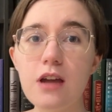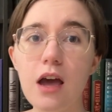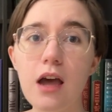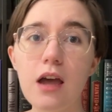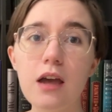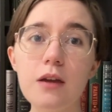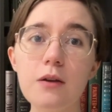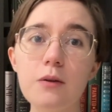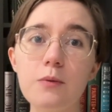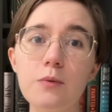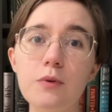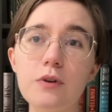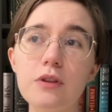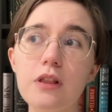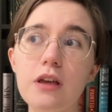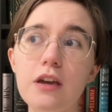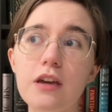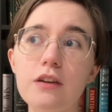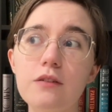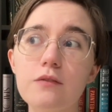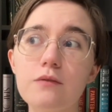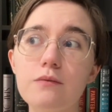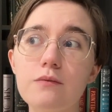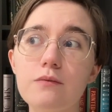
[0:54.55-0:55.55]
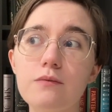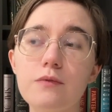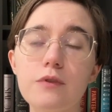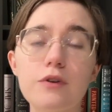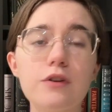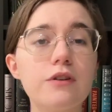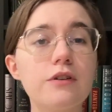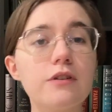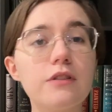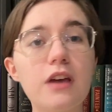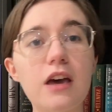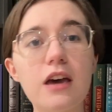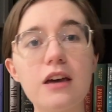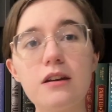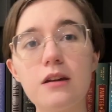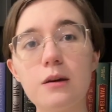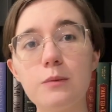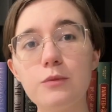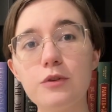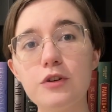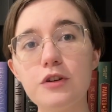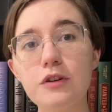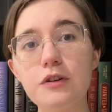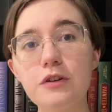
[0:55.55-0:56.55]
I would like for that
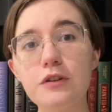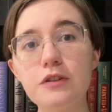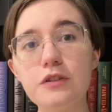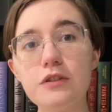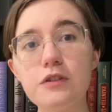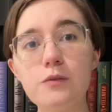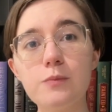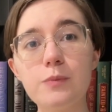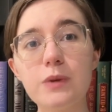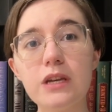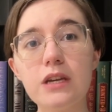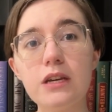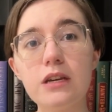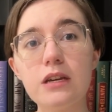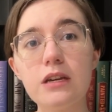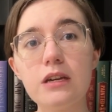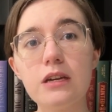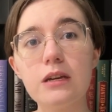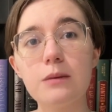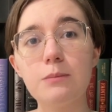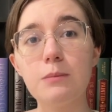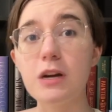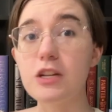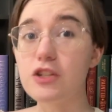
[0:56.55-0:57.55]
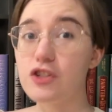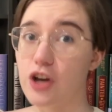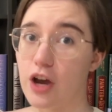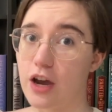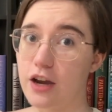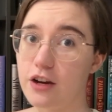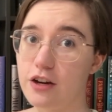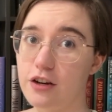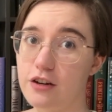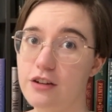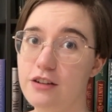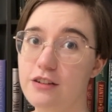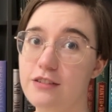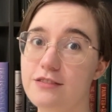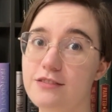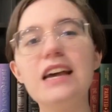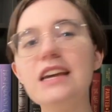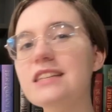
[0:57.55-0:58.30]
number to be much higher.